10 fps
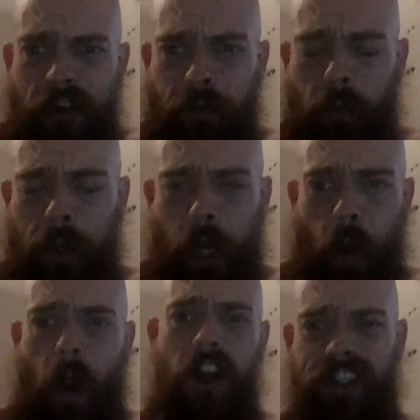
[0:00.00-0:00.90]
from
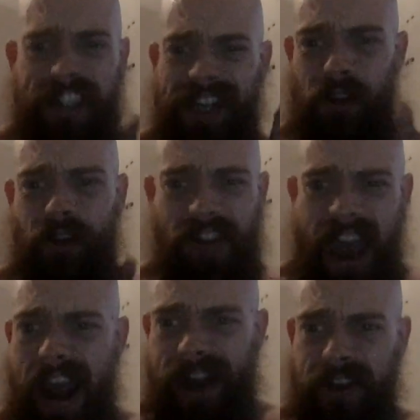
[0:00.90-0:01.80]
you. Until
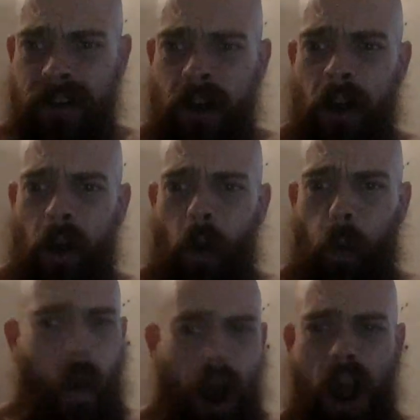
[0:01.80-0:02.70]
then,
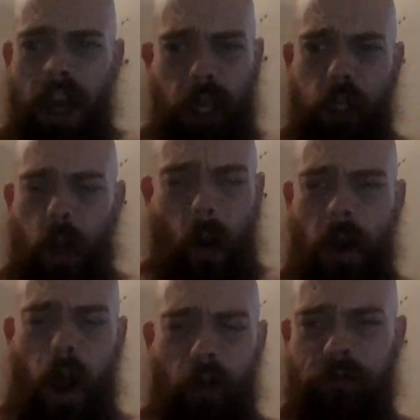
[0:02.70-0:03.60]
why are you
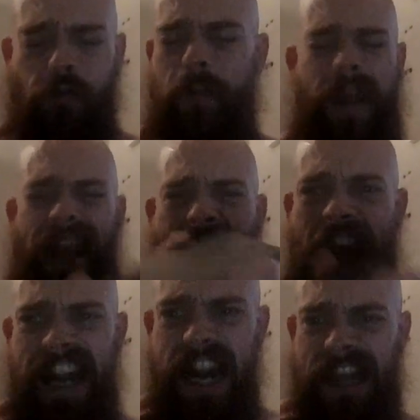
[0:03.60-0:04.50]
offering me
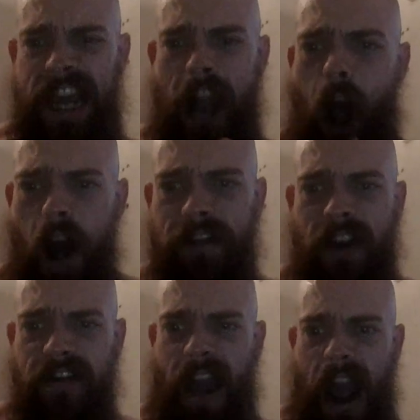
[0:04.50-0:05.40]
anything
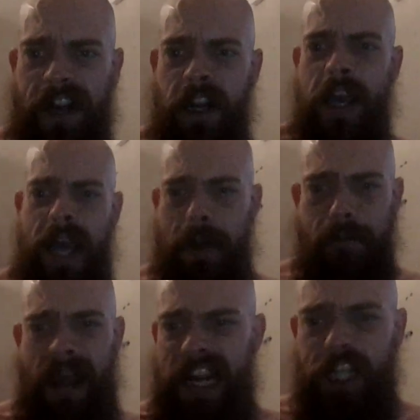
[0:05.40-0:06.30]
other than
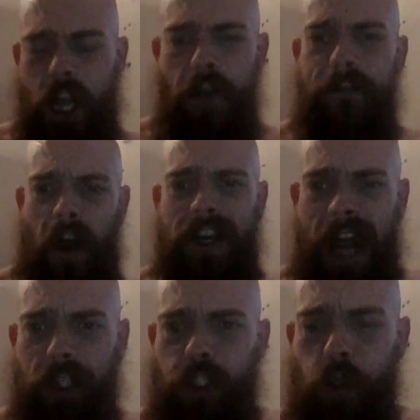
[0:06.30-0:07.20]
immediate
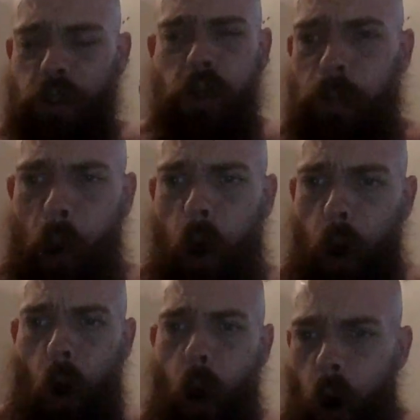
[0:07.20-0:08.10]
financial
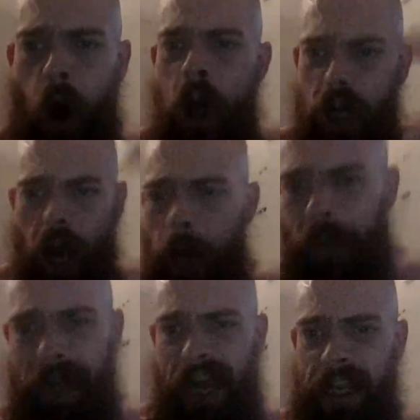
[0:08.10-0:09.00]
support or
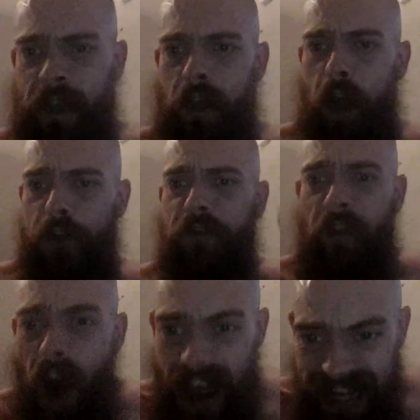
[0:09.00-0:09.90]
company?
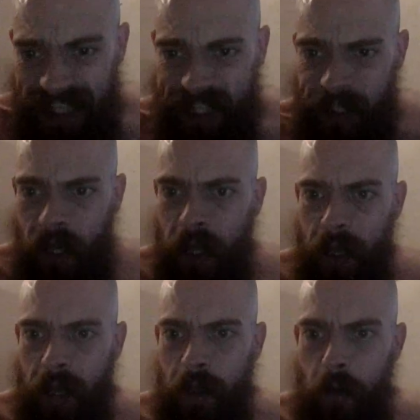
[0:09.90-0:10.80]
Advice
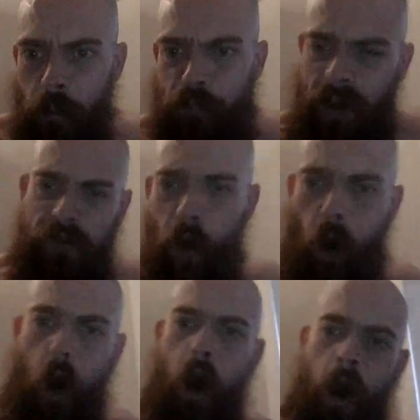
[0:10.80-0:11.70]

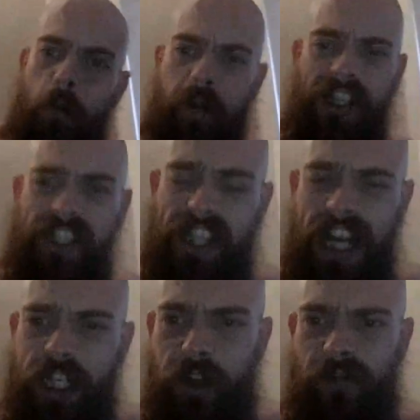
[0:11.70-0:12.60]
before
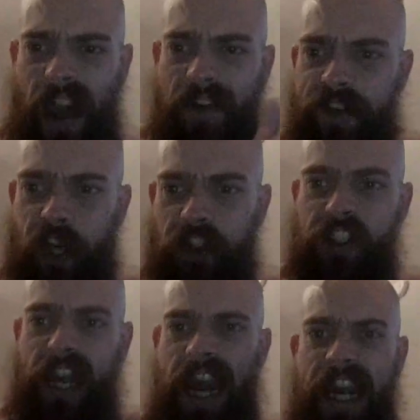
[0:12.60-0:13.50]
presentation of
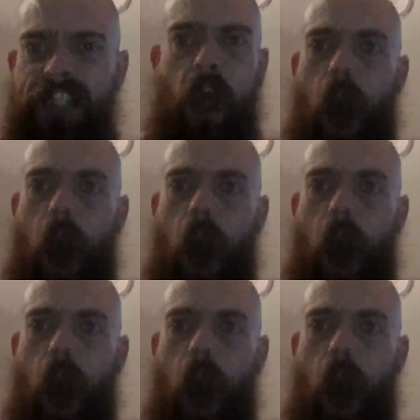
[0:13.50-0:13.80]
evidence is